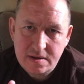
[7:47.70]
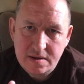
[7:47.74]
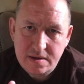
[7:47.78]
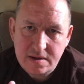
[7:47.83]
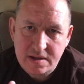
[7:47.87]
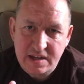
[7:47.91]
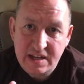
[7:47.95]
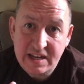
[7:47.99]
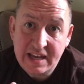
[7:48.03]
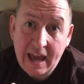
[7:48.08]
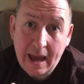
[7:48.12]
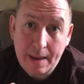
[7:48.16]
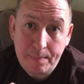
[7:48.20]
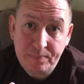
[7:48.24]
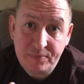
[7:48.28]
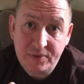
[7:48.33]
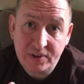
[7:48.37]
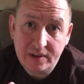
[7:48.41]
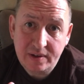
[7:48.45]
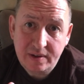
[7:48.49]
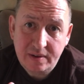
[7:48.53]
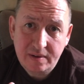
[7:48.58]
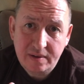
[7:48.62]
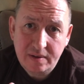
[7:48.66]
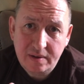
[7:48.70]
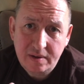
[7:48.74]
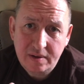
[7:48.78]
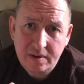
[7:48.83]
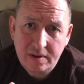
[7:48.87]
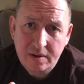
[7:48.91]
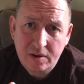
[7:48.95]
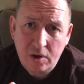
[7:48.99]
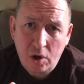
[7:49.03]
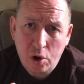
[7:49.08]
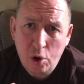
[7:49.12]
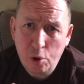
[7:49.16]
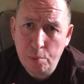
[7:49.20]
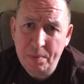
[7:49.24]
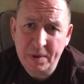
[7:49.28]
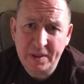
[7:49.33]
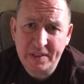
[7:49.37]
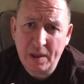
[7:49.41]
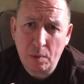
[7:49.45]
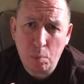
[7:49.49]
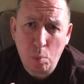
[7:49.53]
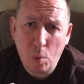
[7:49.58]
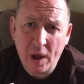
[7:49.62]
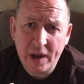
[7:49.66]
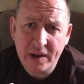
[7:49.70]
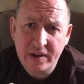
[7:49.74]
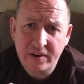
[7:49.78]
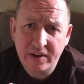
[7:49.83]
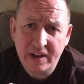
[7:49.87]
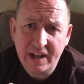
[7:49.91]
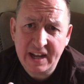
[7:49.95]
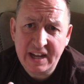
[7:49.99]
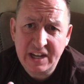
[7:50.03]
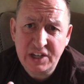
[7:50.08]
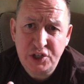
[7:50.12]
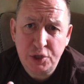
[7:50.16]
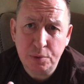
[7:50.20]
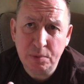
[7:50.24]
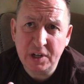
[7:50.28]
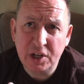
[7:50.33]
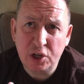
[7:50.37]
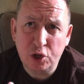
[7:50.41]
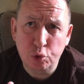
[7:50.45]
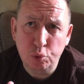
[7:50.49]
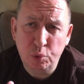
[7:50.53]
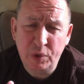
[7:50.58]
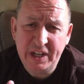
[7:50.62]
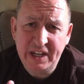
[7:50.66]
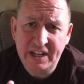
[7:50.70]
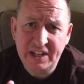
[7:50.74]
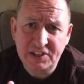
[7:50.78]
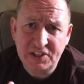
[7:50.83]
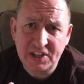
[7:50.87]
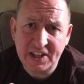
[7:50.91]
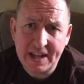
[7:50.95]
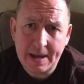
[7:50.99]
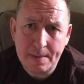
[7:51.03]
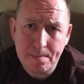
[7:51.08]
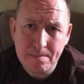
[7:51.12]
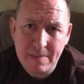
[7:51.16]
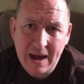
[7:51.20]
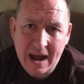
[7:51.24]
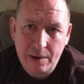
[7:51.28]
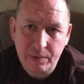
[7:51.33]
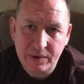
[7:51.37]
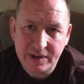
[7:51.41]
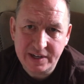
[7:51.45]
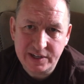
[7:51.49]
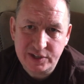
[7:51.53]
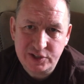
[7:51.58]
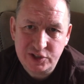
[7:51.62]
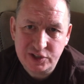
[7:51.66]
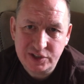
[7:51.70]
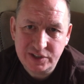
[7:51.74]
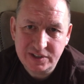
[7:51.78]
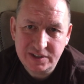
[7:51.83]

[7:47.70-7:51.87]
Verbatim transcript: He kept her, hoping that one day she would agree to their marriage.